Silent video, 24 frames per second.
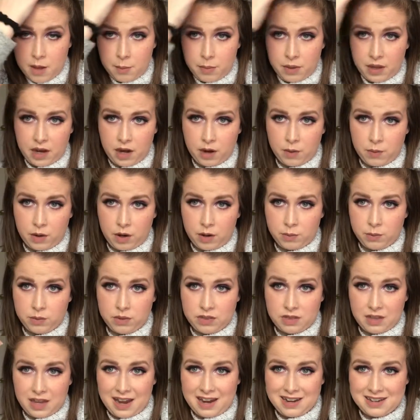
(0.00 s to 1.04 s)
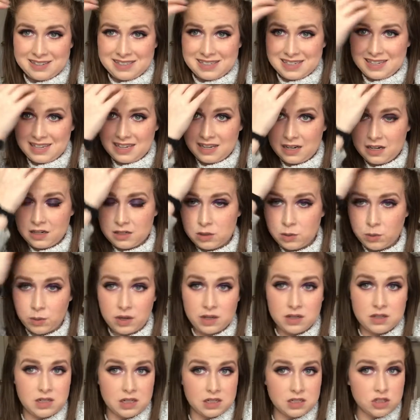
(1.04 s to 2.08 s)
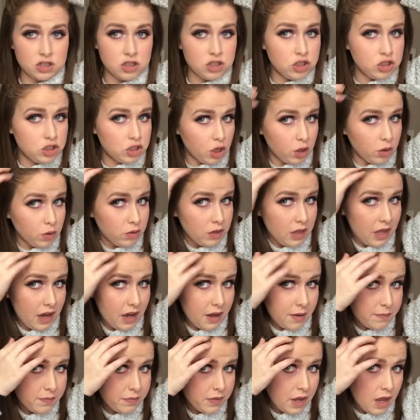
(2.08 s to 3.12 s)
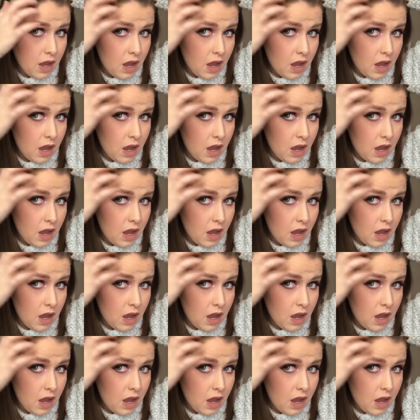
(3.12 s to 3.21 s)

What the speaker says: play around with that to get it to where it doesn't show that.